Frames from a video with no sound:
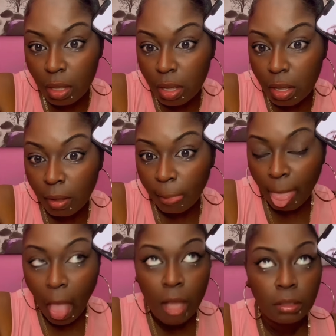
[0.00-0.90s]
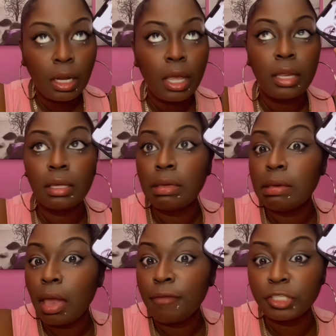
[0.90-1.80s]
The lady,
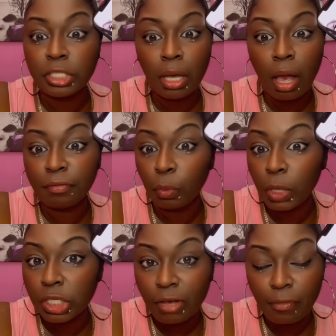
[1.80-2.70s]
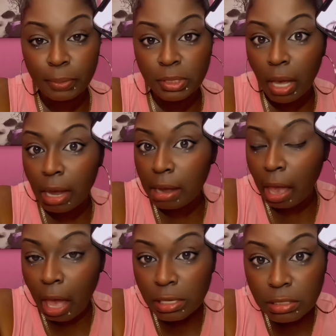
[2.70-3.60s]
if she take off the wig, she have to put on
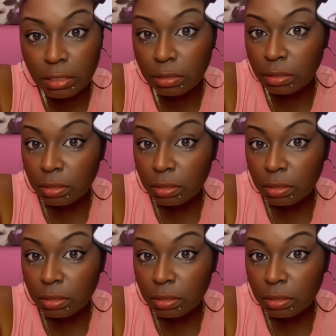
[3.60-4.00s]
hat.